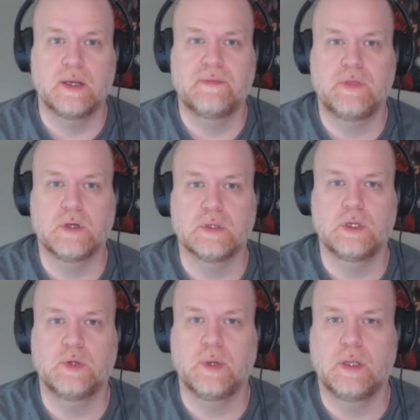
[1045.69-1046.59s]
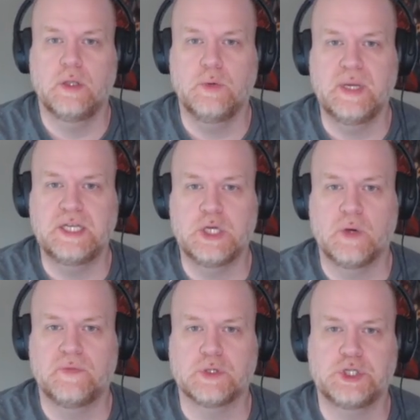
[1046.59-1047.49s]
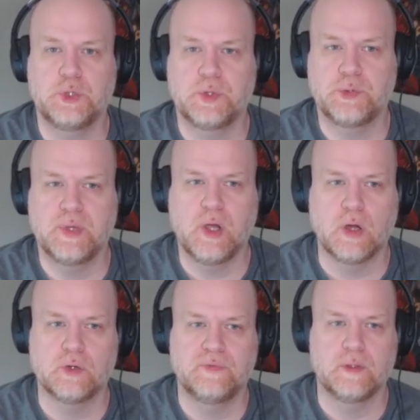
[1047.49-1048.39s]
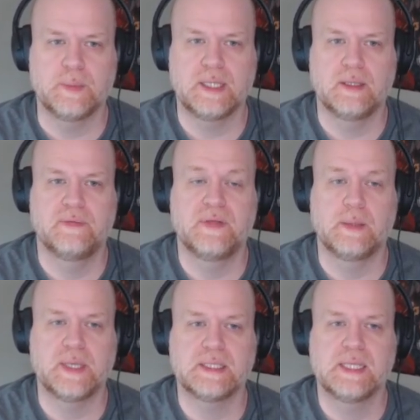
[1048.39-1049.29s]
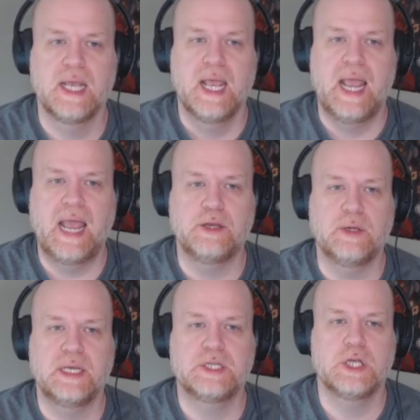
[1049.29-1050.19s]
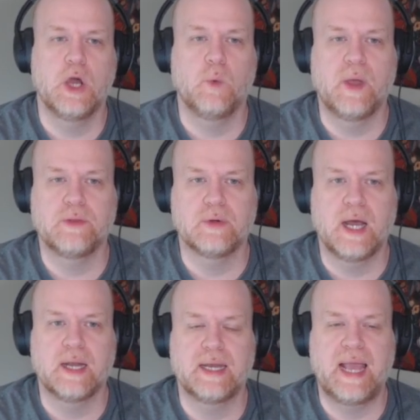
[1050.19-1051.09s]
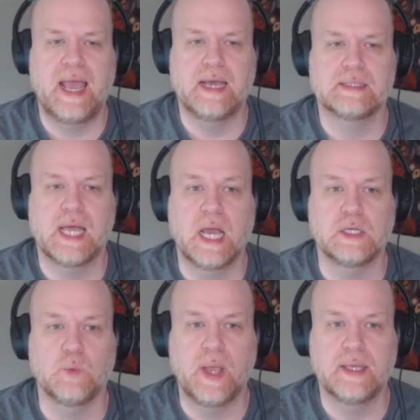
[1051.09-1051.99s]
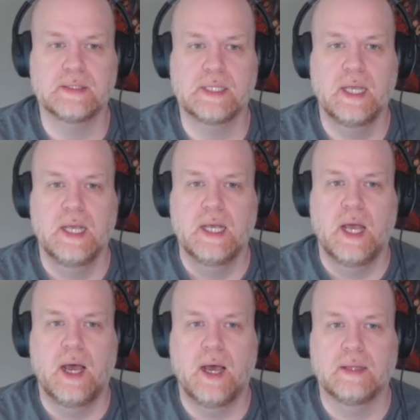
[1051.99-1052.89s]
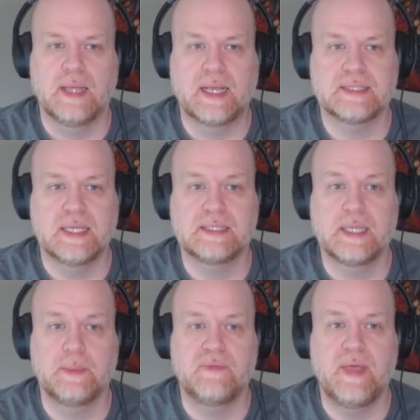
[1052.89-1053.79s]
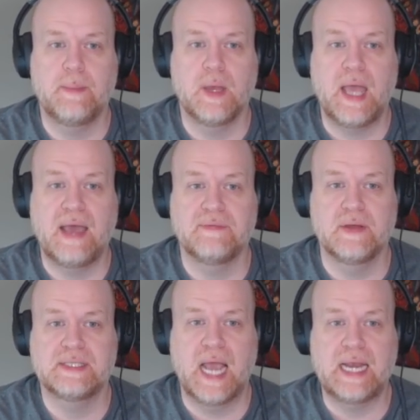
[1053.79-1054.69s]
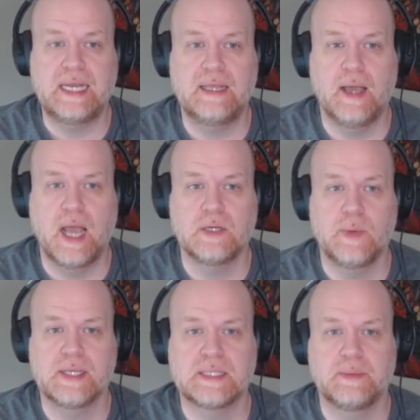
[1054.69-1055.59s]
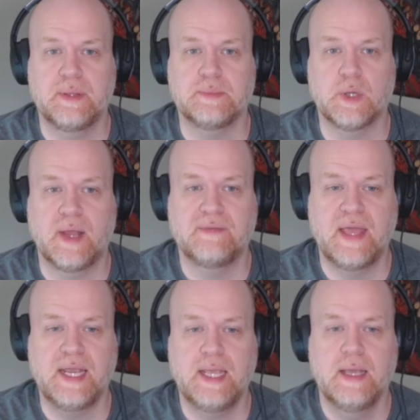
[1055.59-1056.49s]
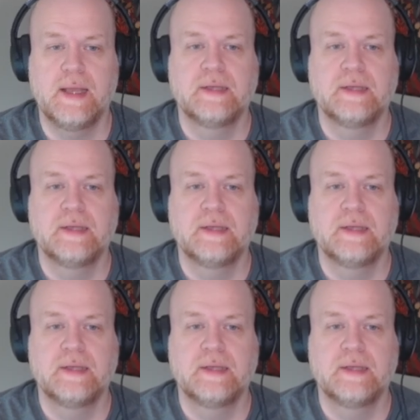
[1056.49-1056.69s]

If you need to know if there's 2 or 3 caudal filaments, and you need to know whether or not it has hind wings. Like I said, some of them have tiny hind wings, some of them don't have any.